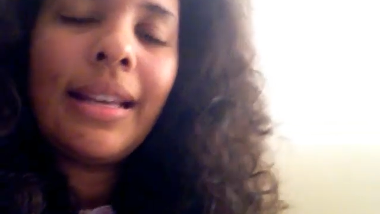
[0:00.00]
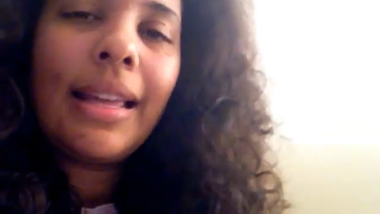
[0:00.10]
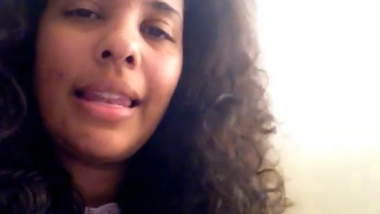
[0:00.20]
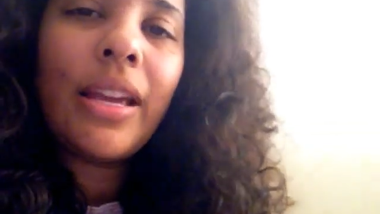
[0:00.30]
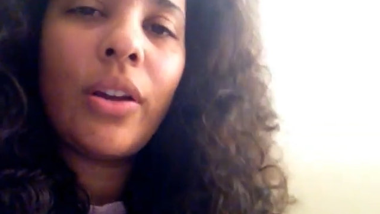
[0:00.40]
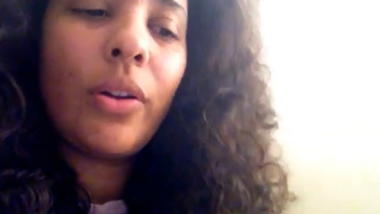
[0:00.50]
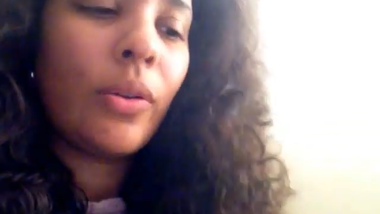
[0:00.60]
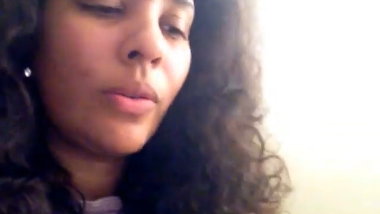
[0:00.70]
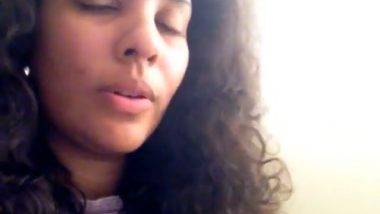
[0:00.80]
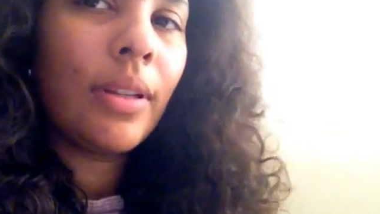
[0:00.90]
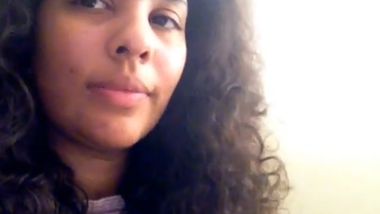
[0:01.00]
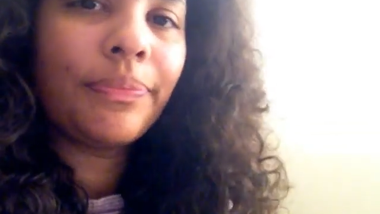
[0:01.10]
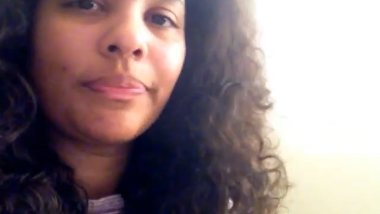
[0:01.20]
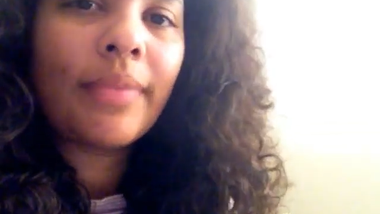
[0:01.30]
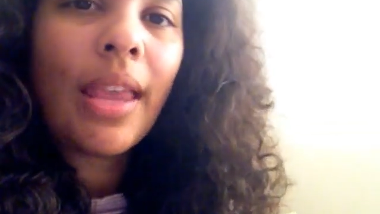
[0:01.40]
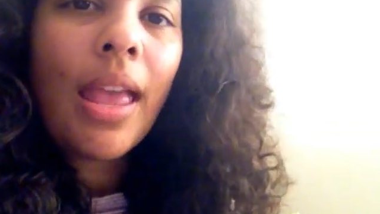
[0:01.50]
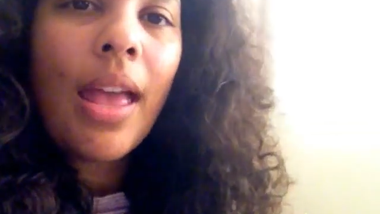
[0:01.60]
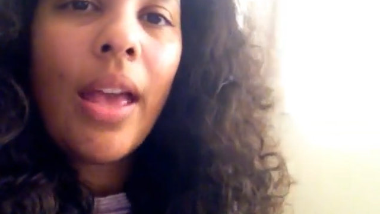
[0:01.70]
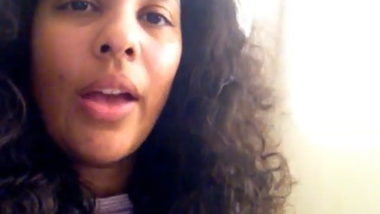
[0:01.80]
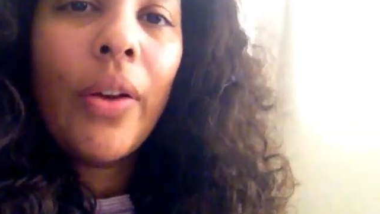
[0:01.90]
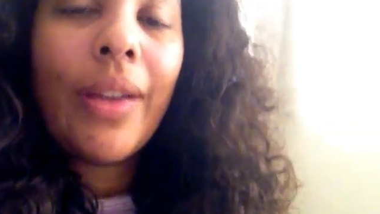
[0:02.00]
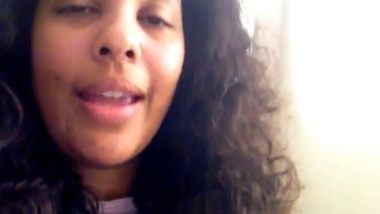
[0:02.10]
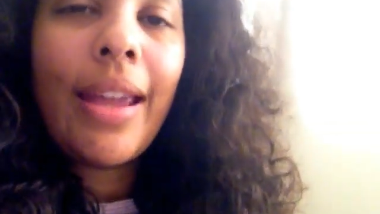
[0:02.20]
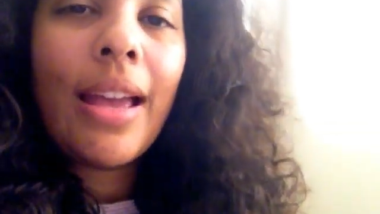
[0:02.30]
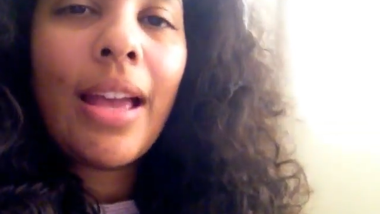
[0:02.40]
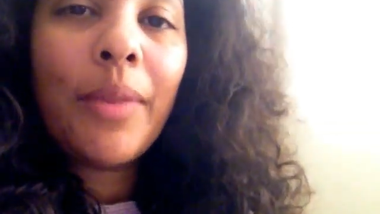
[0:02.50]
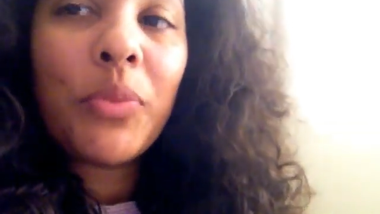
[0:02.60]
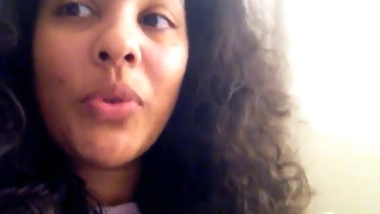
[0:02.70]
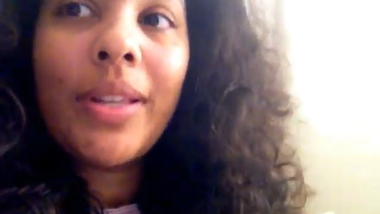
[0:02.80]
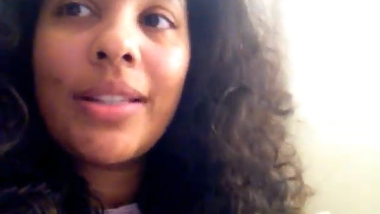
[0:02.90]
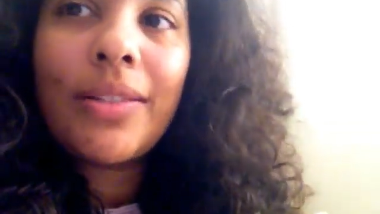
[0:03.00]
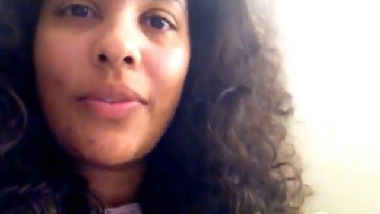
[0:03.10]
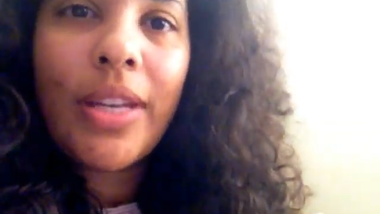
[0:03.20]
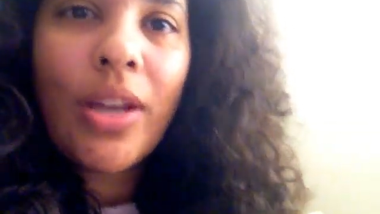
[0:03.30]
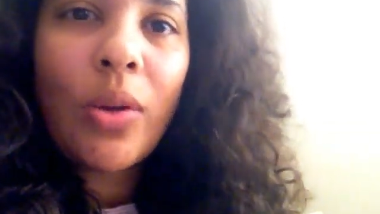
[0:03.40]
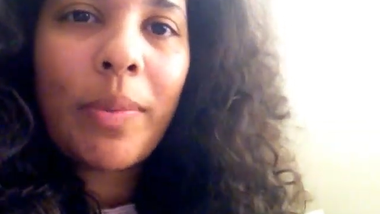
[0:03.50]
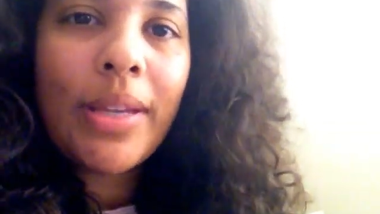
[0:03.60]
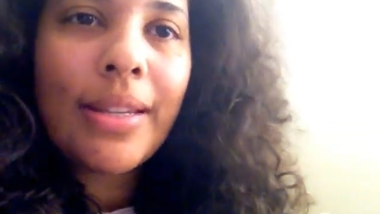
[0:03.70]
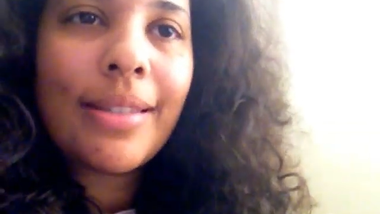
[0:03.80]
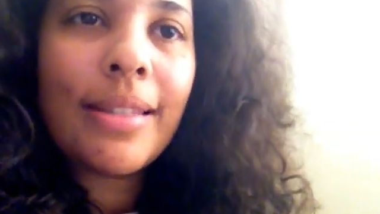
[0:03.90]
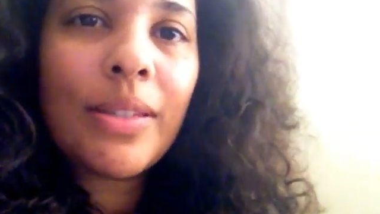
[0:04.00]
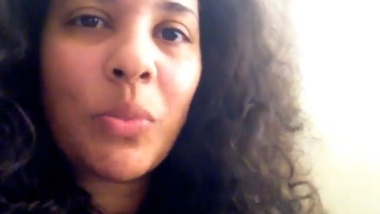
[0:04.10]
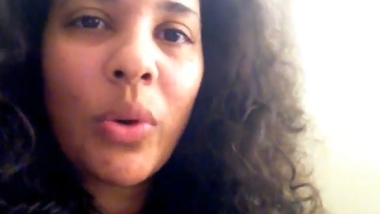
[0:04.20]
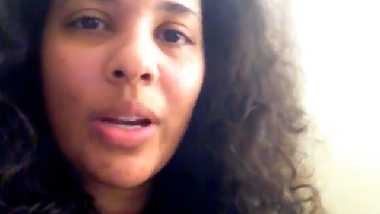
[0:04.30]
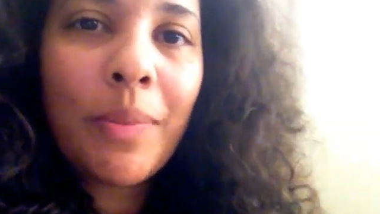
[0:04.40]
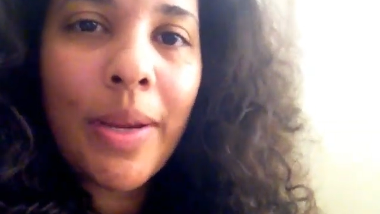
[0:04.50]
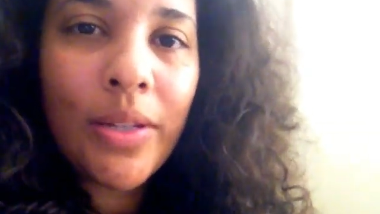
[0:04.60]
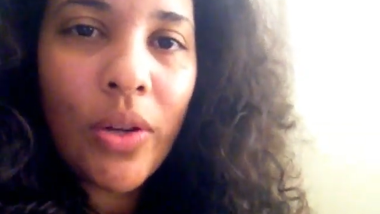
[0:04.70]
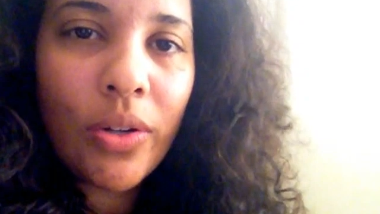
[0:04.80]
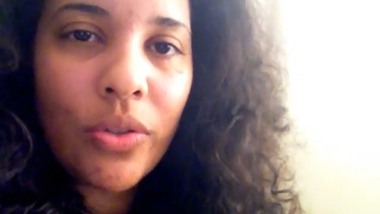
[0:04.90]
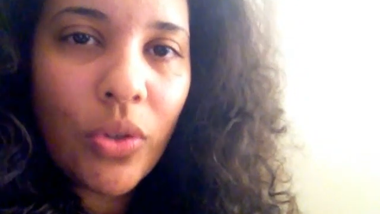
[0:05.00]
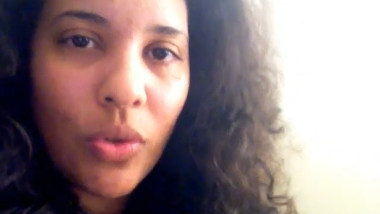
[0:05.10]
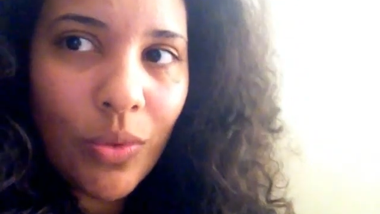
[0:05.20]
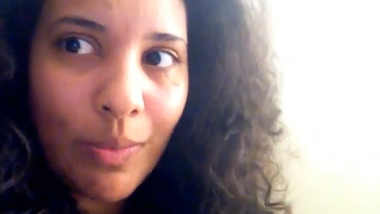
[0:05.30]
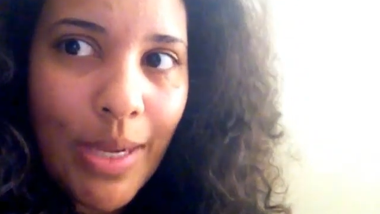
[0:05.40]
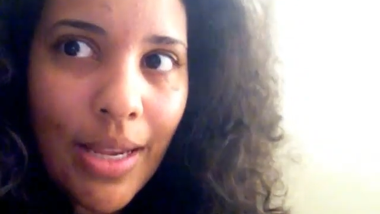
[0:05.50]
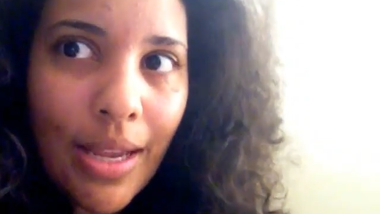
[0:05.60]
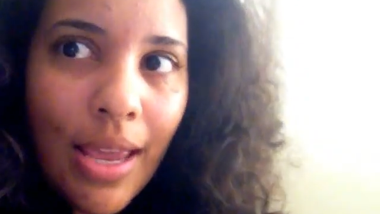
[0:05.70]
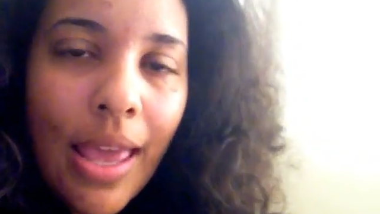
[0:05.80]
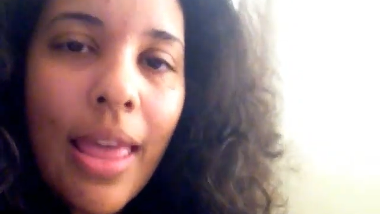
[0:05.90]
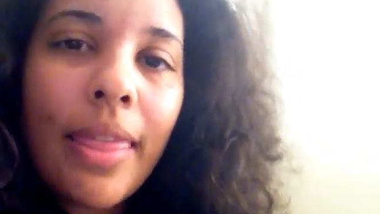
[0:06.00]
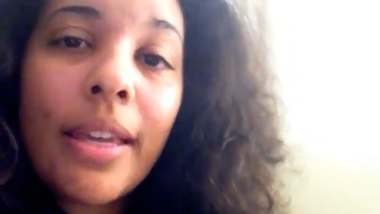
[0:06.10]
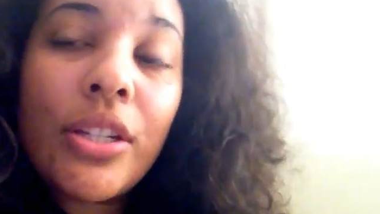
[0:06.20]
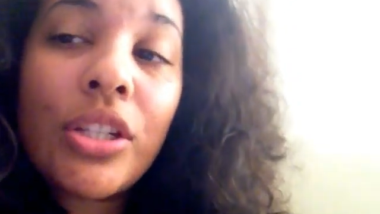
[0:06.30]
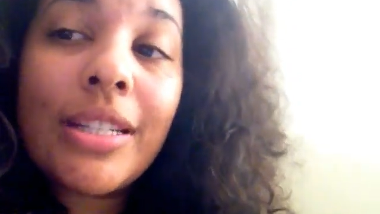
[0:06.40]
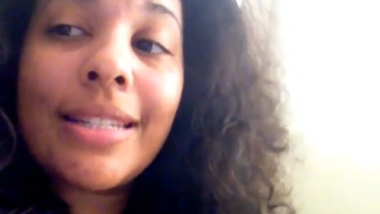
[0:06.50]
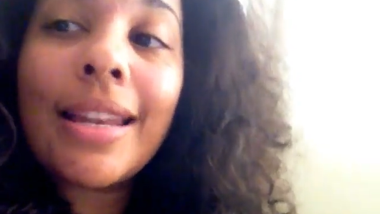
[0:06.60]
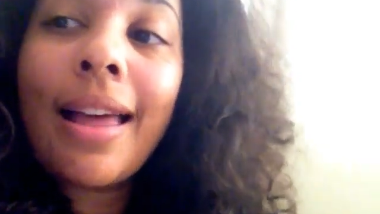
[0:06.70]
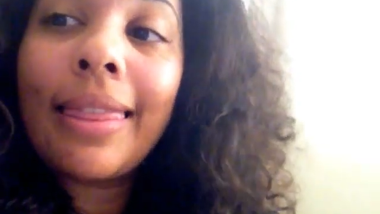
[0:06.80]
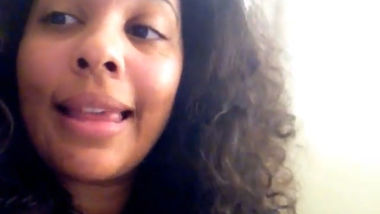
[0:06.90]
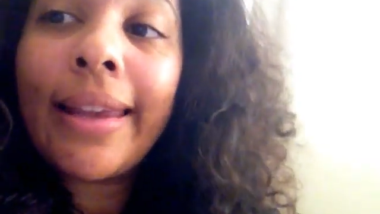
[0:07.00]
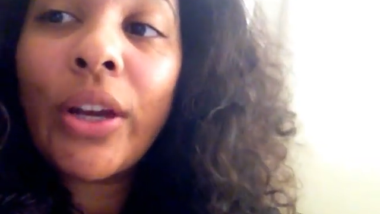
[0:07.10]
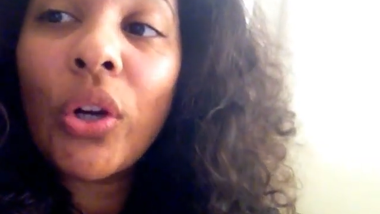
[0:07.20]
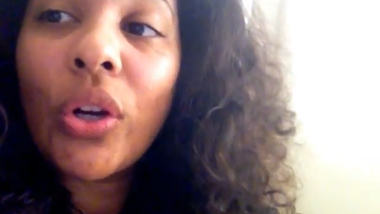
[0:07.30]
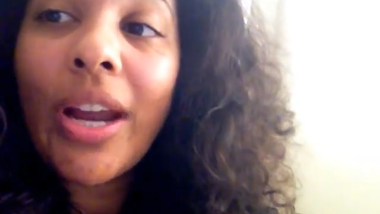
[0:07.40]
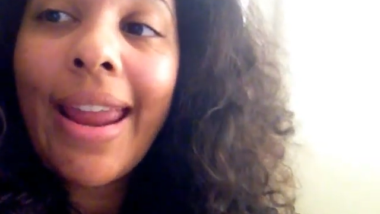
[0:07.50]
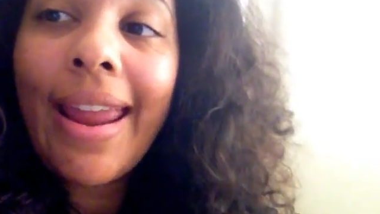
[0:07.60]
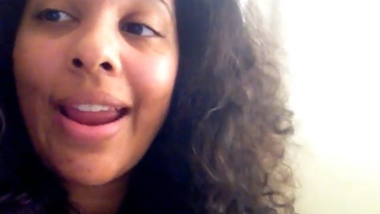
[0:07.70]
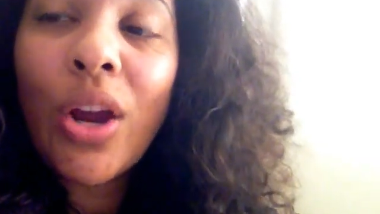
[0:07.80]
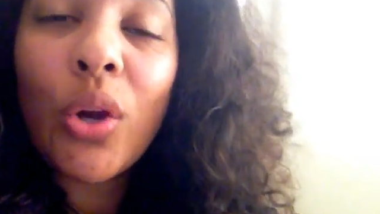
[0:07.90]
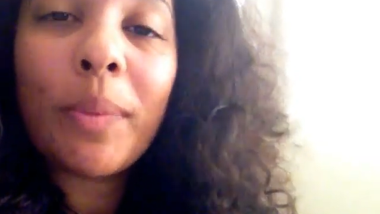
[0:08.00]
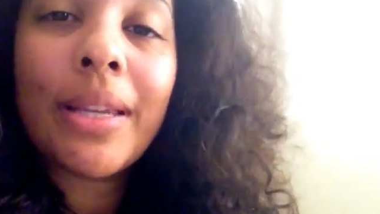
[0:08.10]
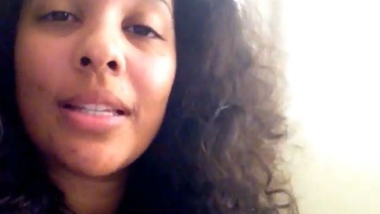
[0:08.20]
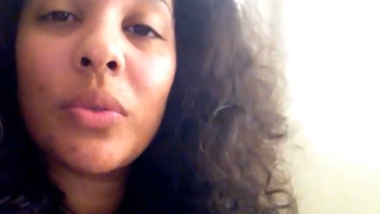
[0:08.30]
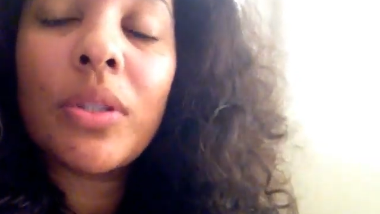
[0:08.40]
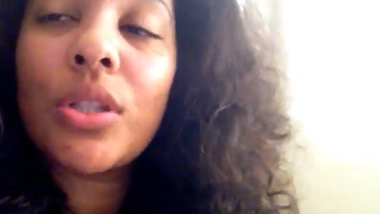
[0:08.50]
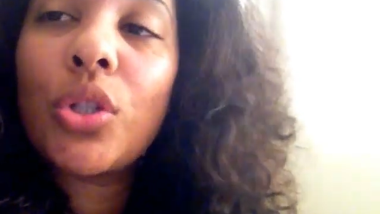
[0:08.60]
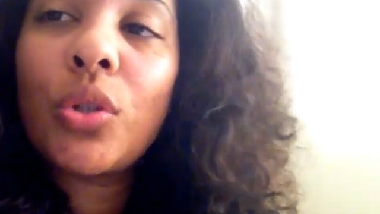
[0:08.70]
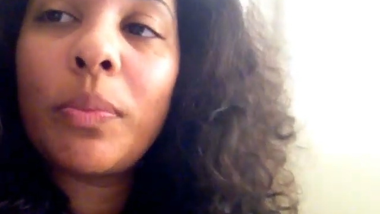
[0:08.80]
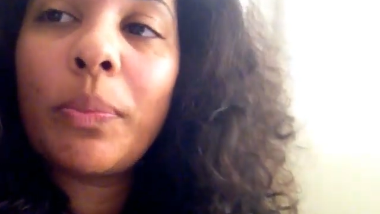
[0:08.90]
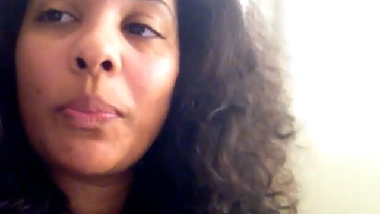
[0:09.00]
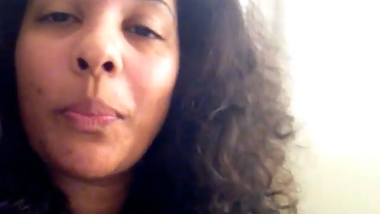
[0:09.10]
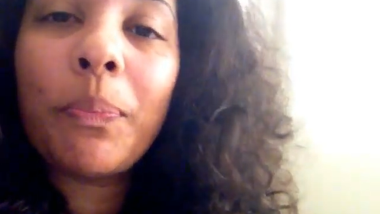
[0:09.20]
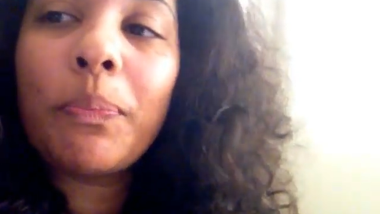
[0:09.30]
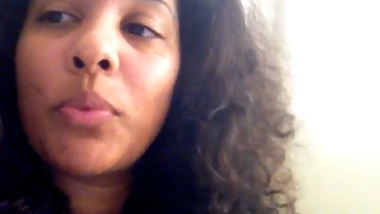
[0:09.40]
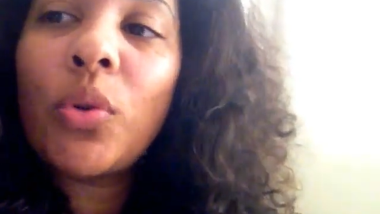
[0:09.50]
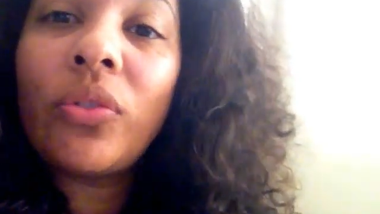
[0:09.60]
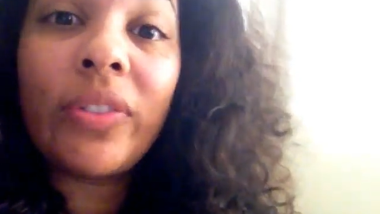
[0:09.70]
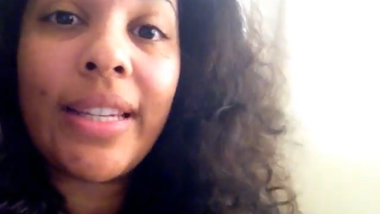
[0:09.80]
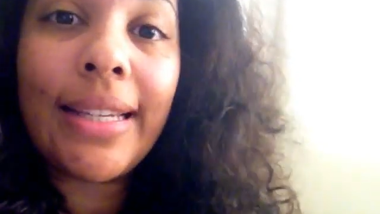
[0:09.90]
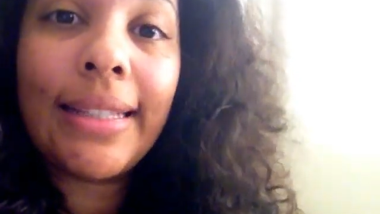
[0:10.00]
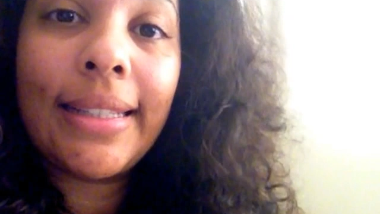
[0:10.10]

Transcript: Hello. Okay, I'm doing this video because this morning my daughter told me that she did not like her hair because it was too poofy